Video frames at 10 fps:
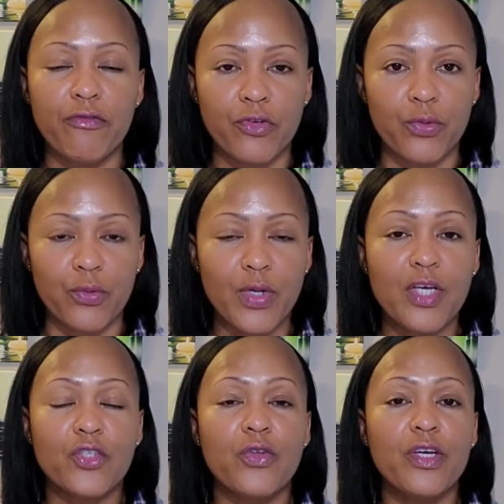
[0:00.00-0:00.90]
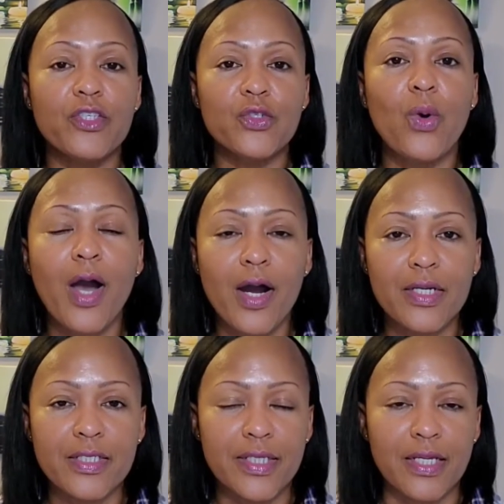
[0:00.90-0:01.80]
for you. So there's no
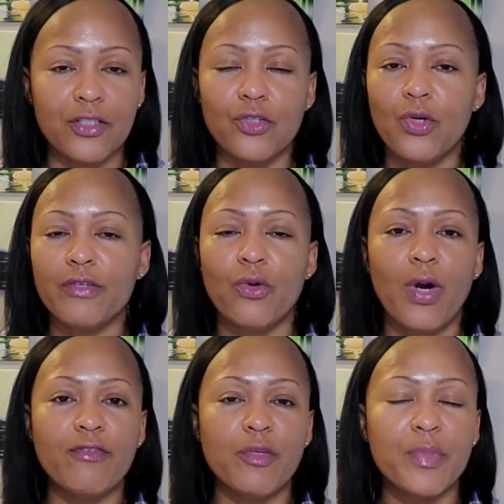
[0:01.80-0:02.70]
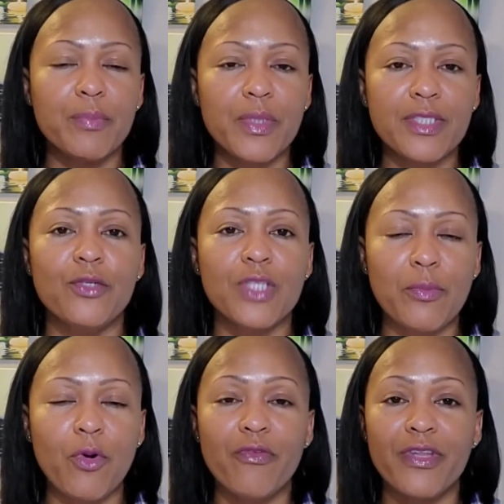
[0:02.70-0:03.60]
hard sell. You don't, don't have to be beating
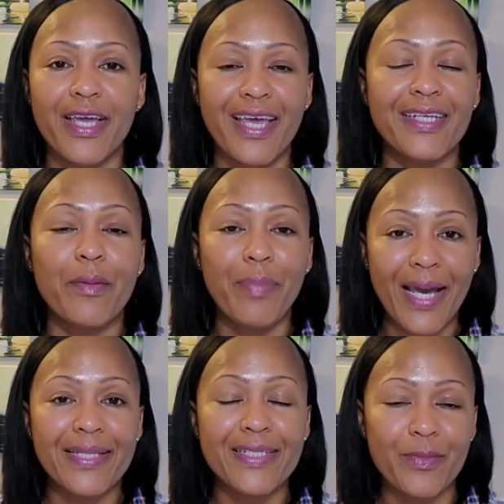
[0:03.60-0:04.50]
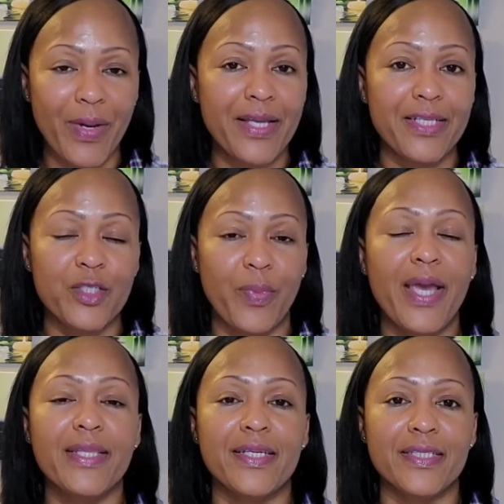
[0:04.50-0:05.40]
them over their head, buy this, buy this,
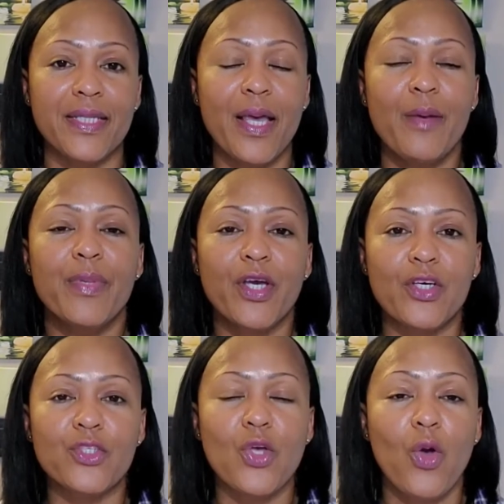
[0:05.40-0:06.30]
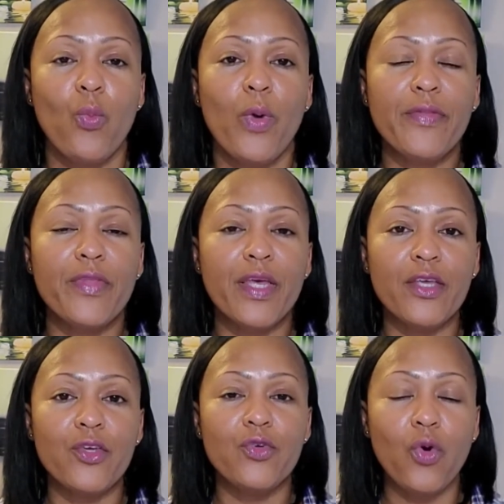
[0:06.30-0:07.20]
buy this. Because when
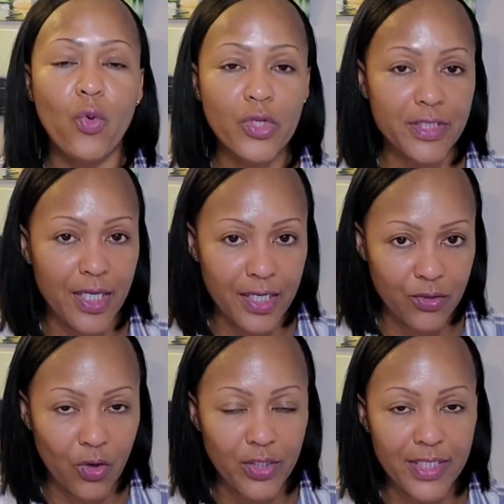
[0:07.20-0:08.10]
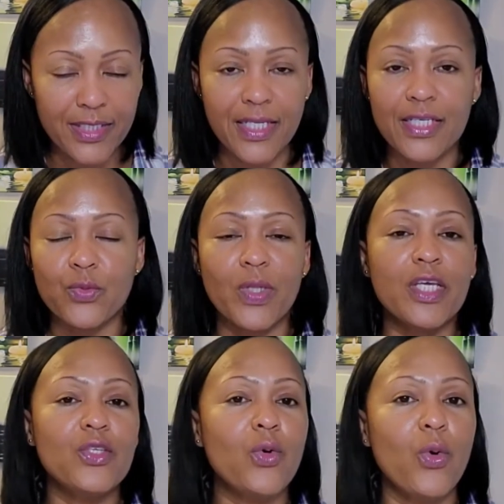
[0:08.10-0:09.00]
they, you know who your target audience is, when
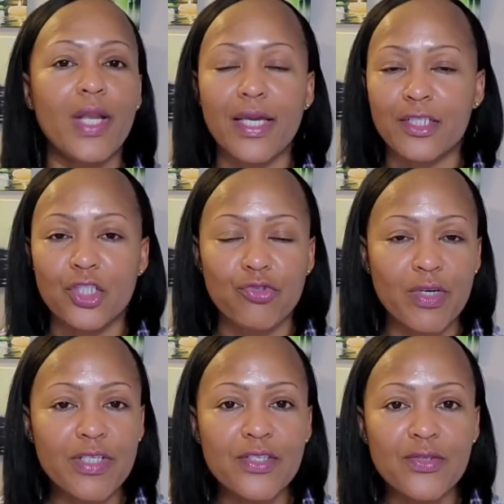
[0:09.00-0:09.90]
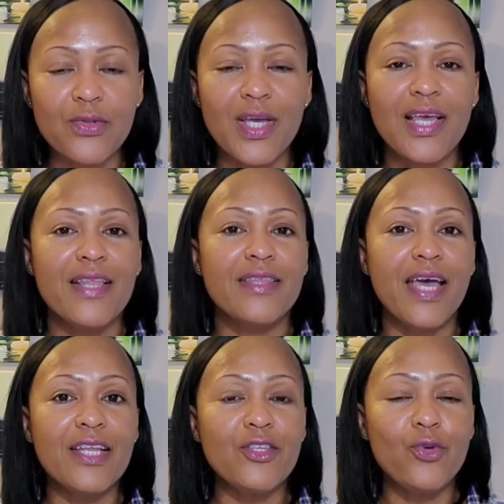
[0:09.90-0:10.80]
they know, like, and trust you,
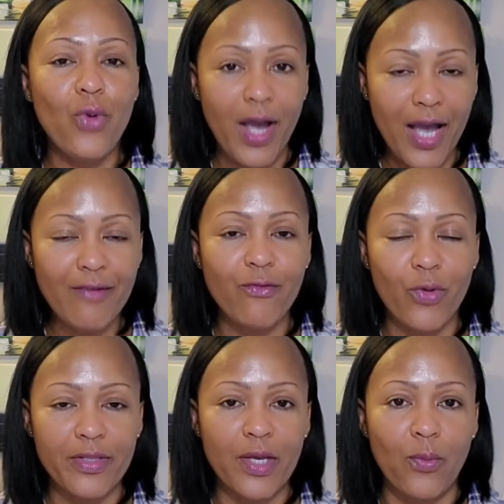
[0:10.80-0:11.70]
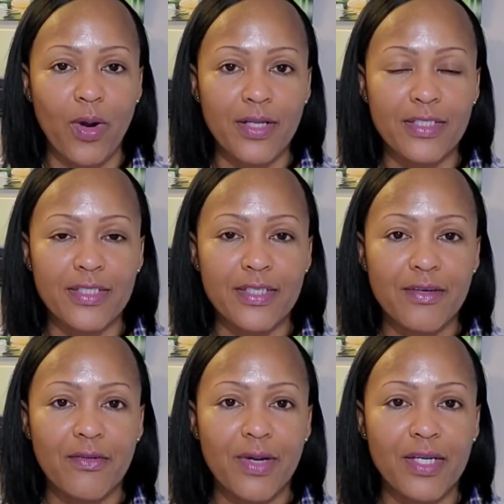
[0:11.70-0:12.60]
then you have what they want,
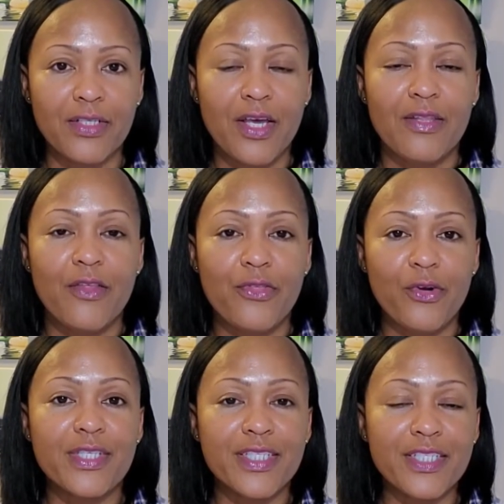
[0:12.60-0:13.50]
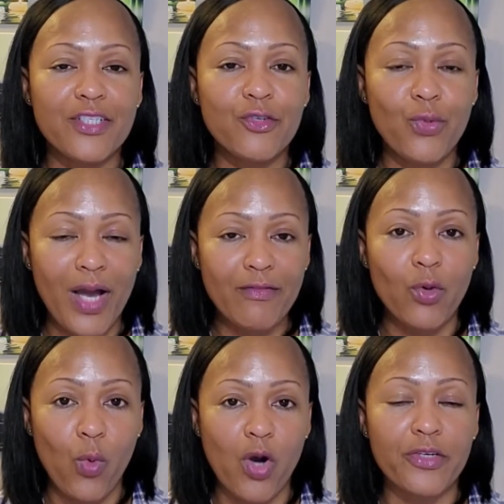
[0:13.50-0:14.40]
right? The thirsty deer, you have
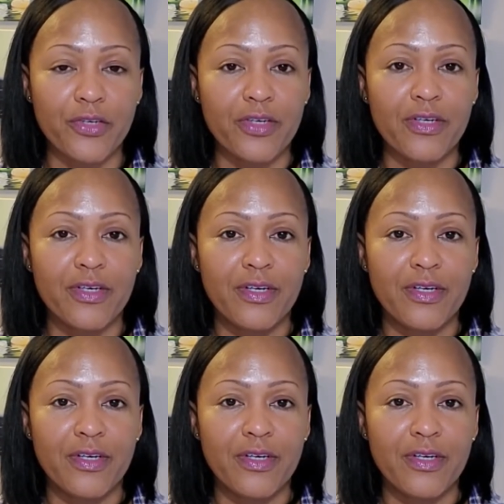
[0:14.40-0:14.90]
the water.